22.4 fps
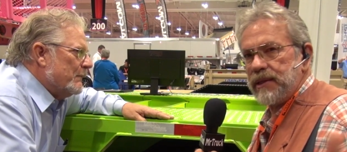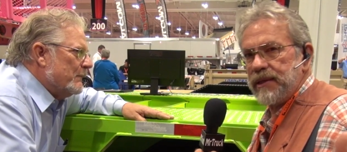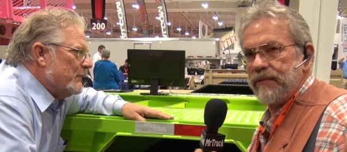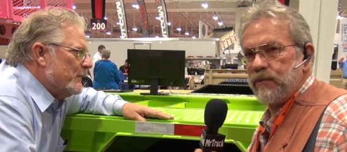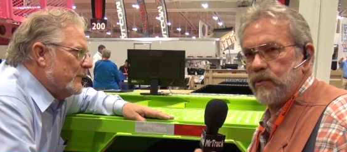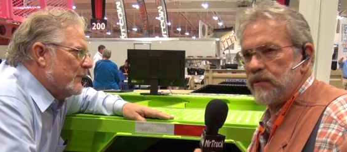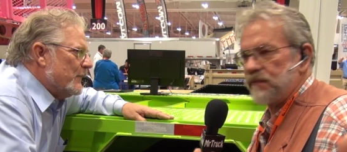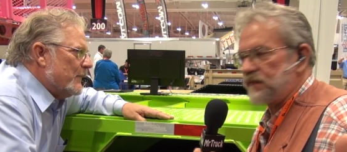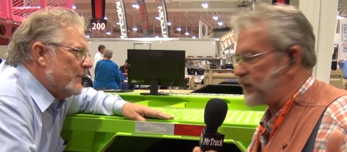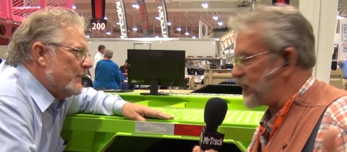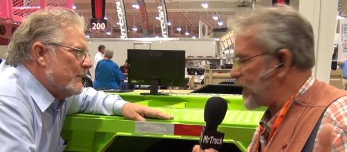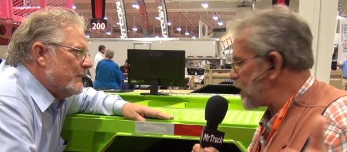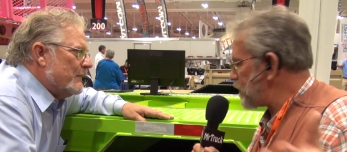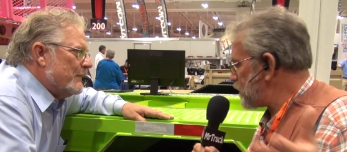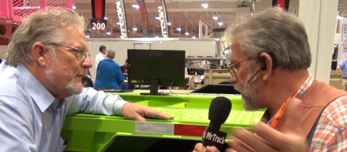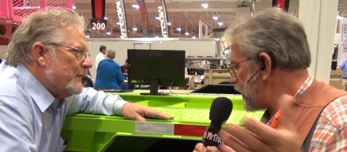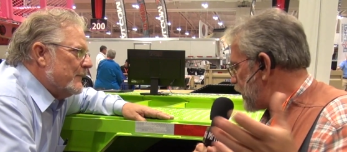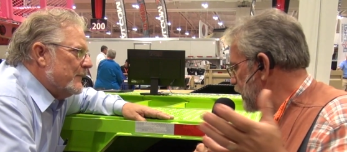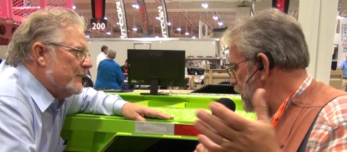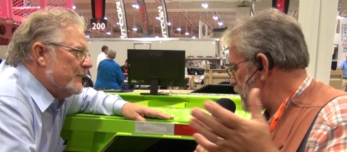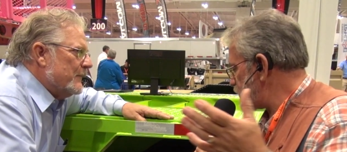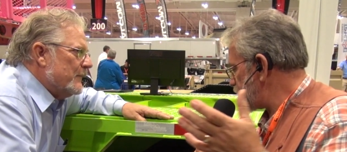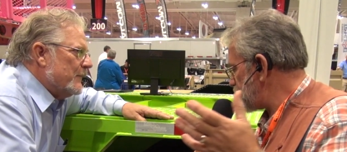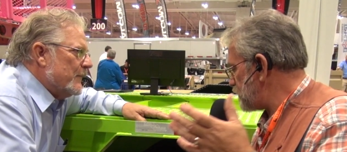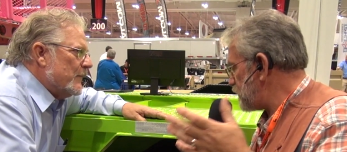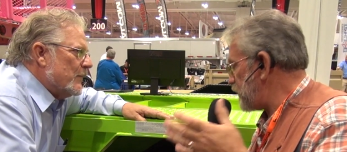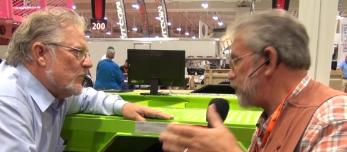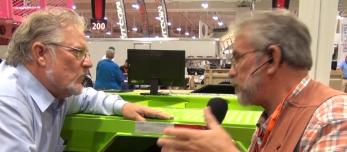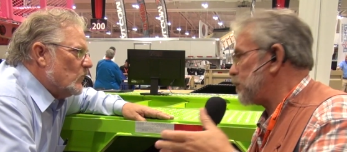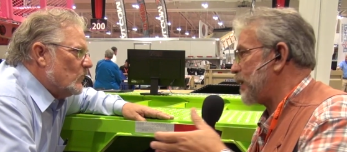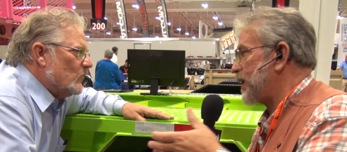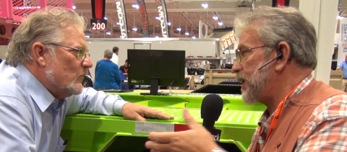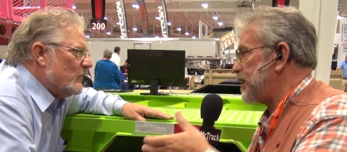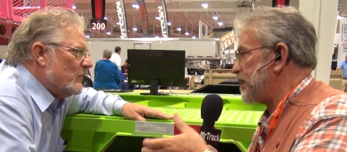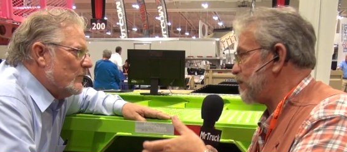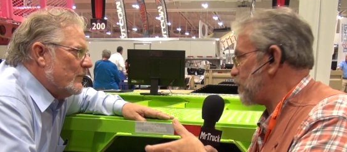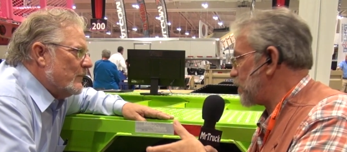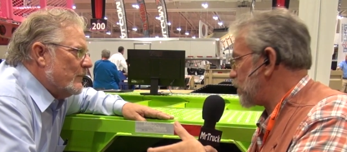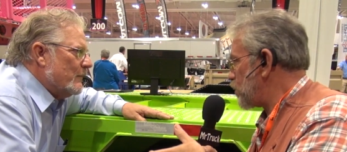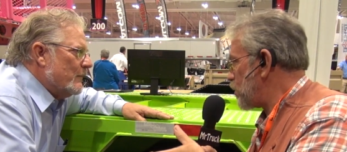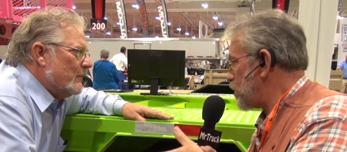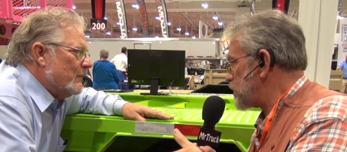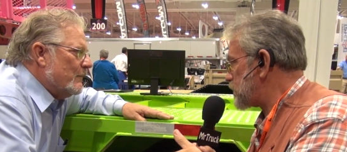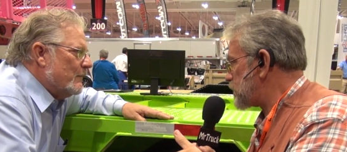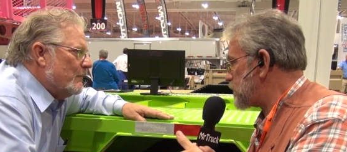Speaker 1: a living with flatbeds and people who make a living with
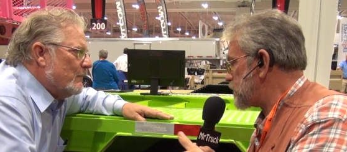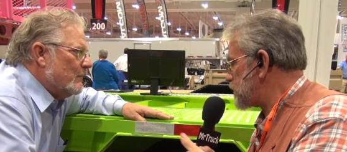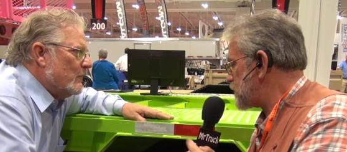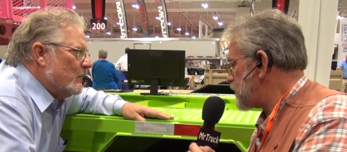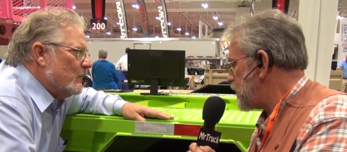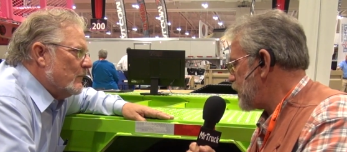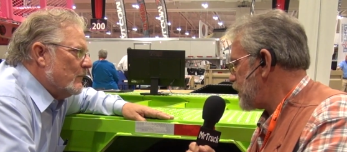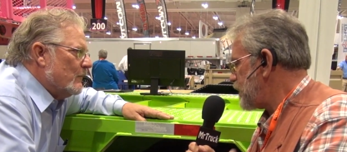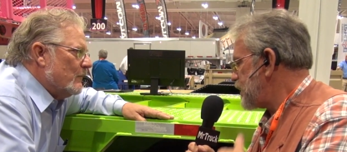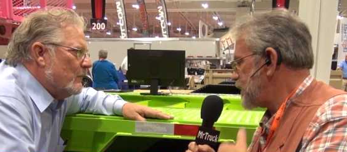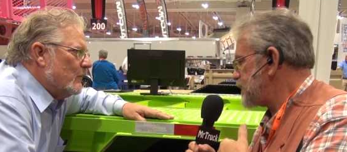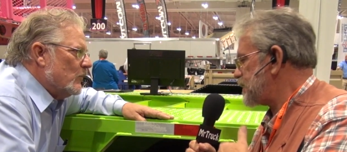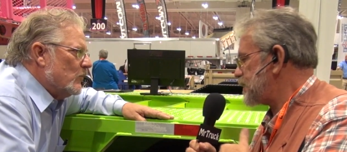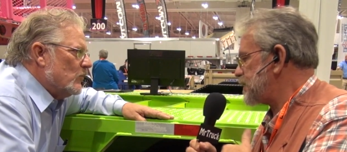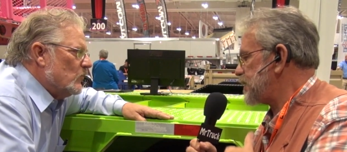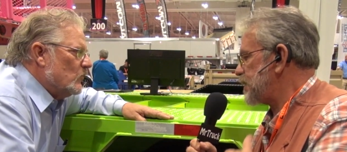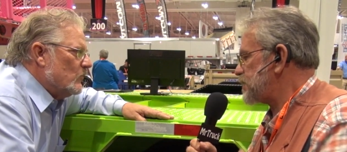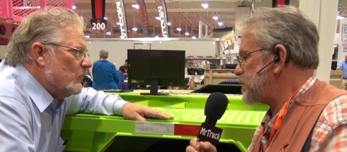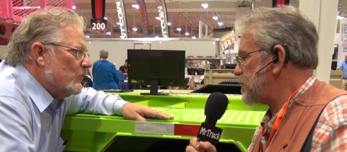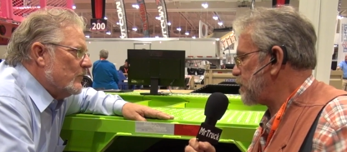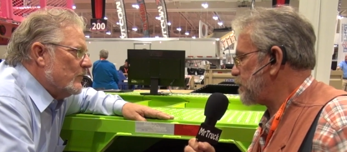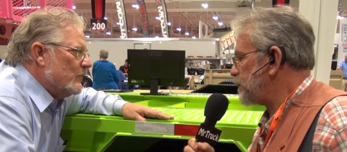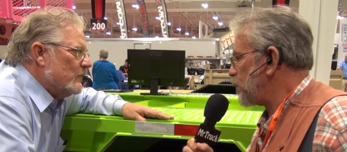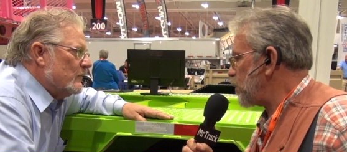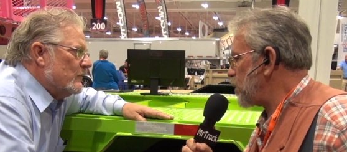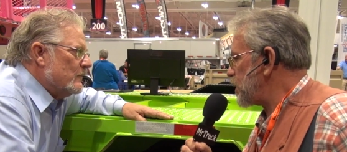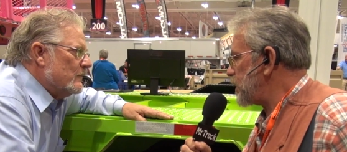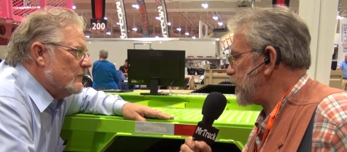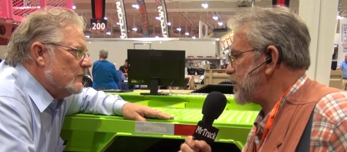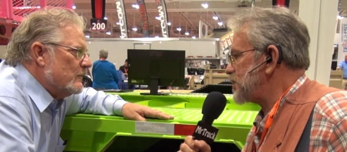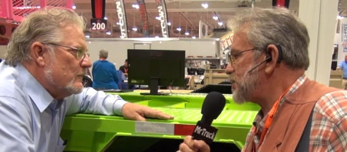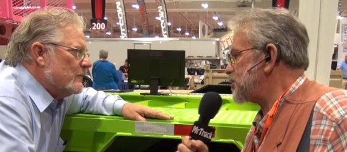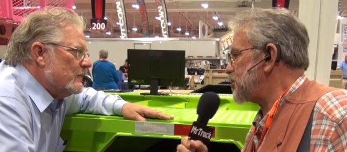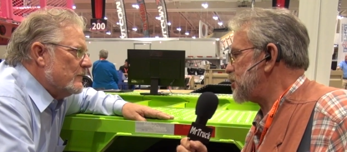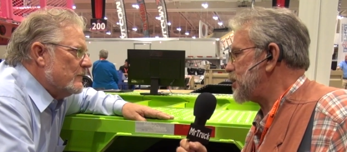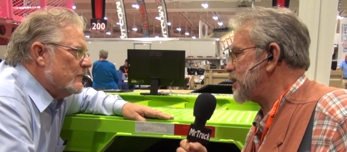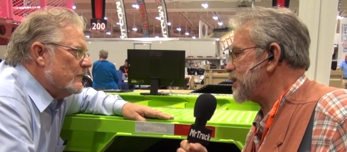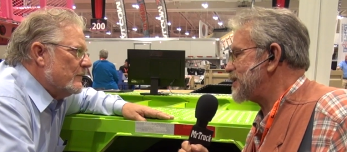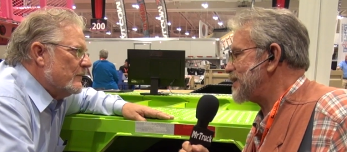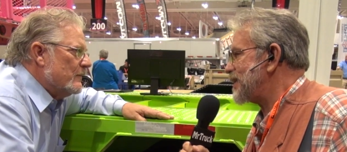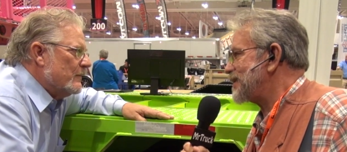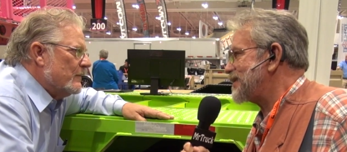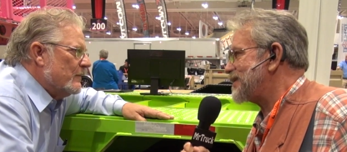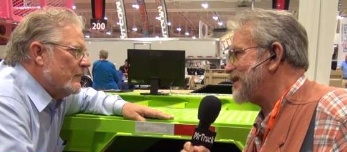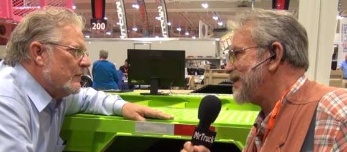horses, this is such an important issue because
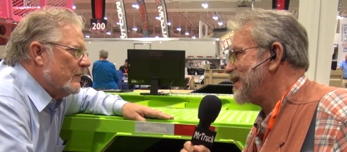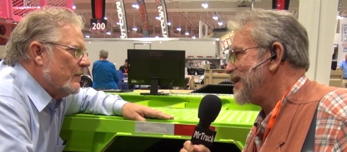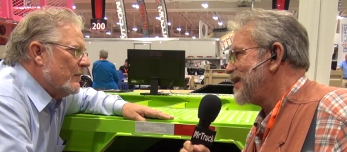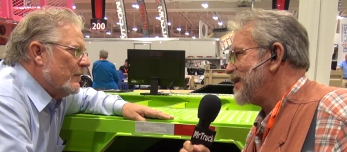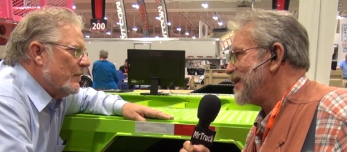that's,